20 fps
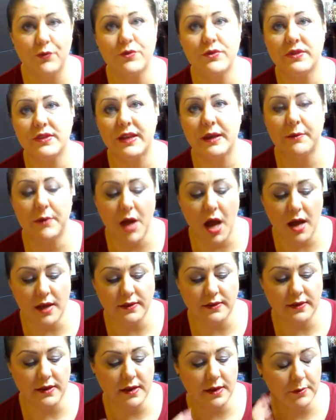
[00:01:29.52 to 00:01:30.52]
same
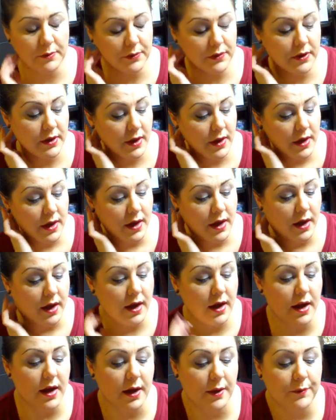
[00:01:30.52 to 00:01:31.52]
concept,
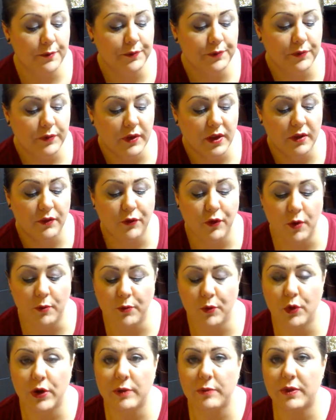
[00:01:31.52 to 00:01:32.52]
from
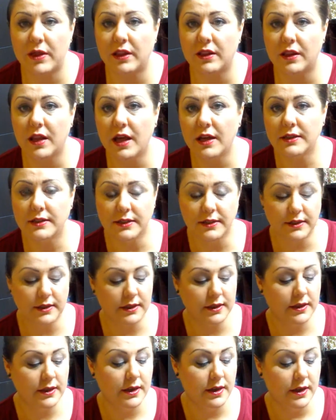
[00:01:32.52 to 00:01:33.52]
Rimmel
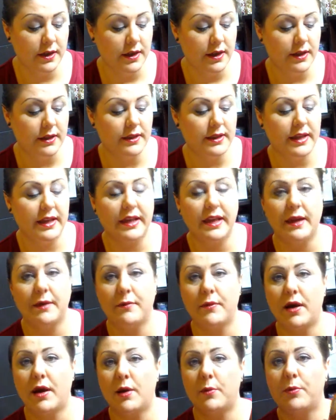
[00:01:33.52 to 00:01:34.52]
London. They came
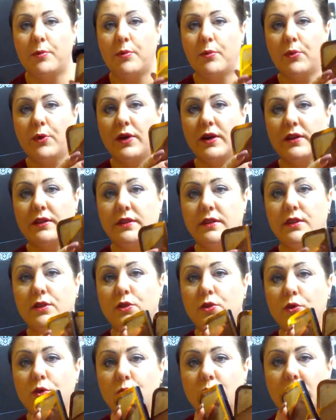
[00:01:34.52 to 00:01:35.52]
up with
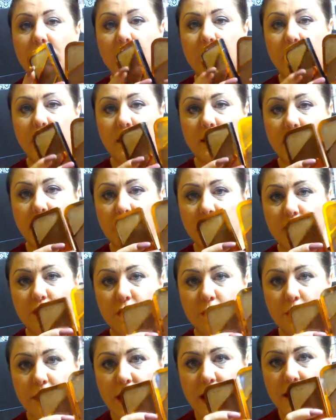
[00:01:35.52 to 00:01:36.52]
3
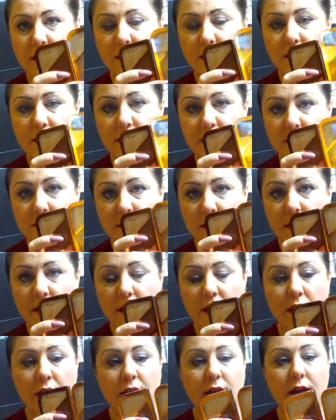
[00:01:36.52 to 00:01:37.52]
different palettes,
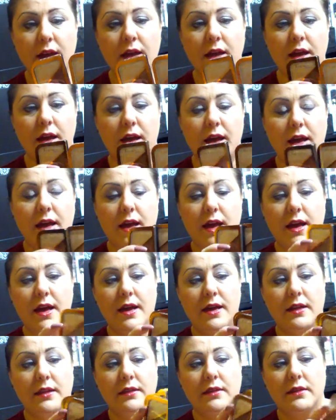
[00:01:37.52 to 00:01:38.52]

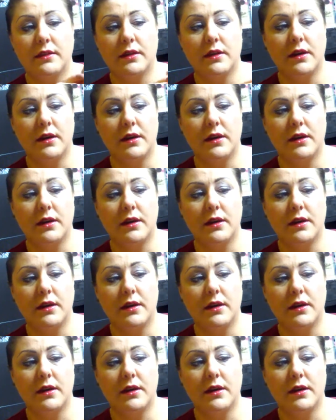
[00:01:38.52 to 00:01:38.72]
and